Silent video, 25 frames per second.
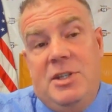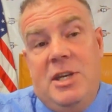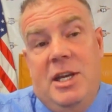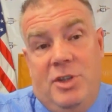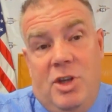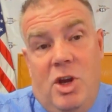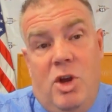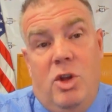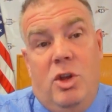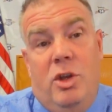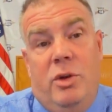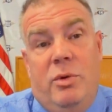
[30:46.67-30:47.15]
not
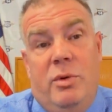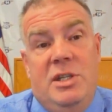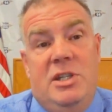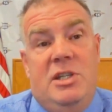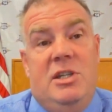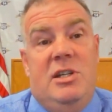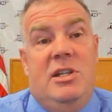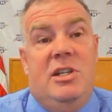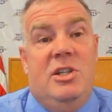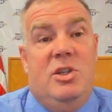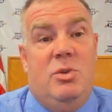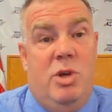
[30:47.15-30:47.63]
the only
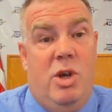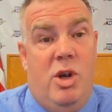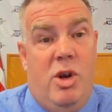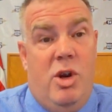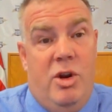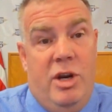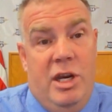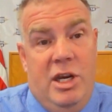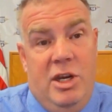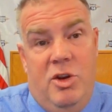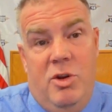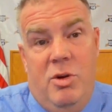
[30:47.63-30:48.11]
reason, because we
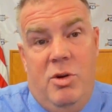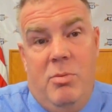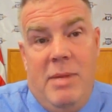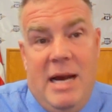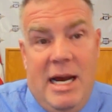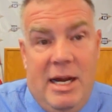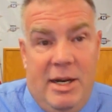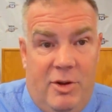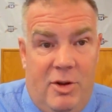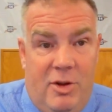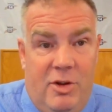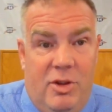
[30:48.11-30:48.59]
already knew
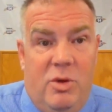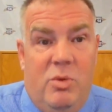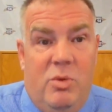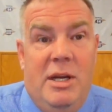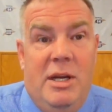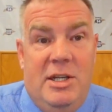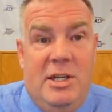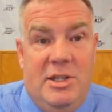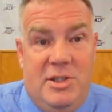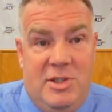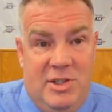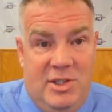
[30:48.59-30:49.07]
about all the
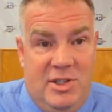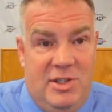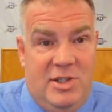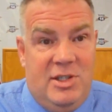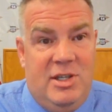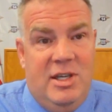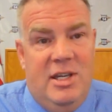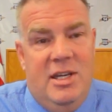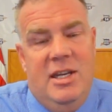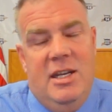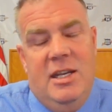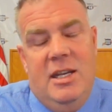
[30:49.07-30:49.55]
witnesses,
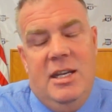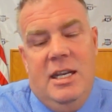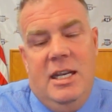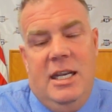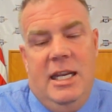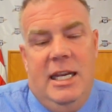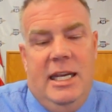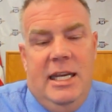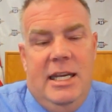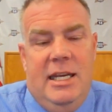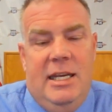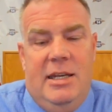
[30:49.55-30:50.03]

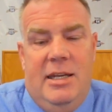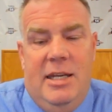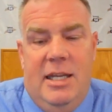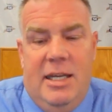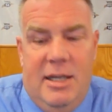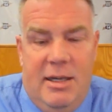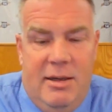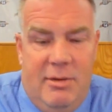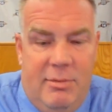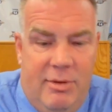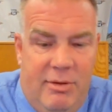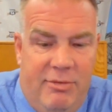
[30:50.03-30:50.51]
and
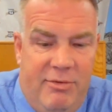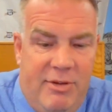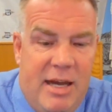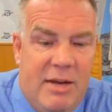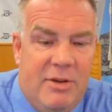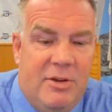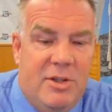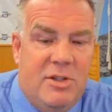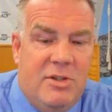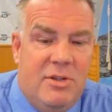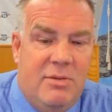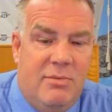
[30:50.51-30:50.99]
we
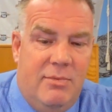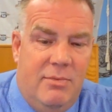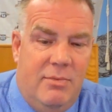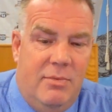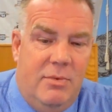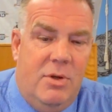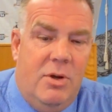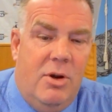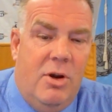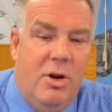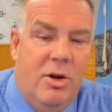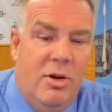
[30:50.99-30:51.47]
found his
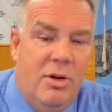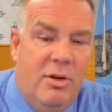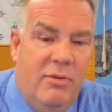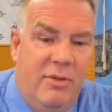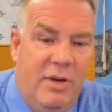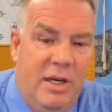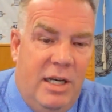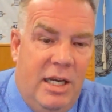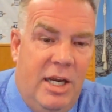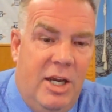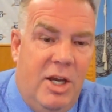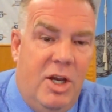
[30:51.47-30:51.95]
car on the
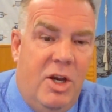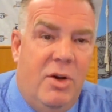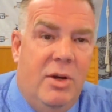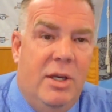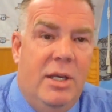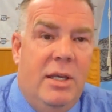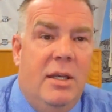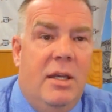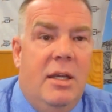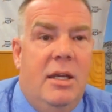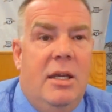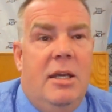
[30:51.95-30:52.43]
video
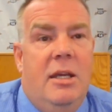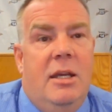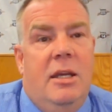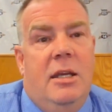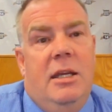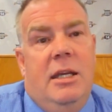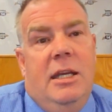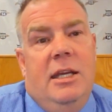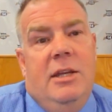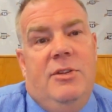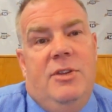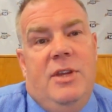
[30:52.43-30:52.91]
and
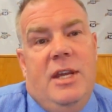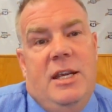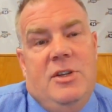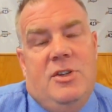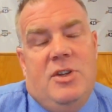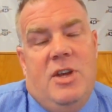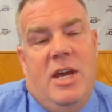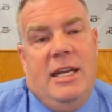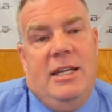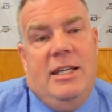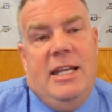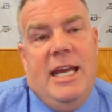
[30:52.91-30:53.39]
things
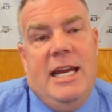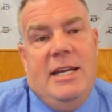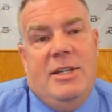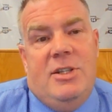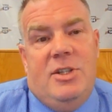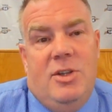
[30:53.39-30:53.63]
like that.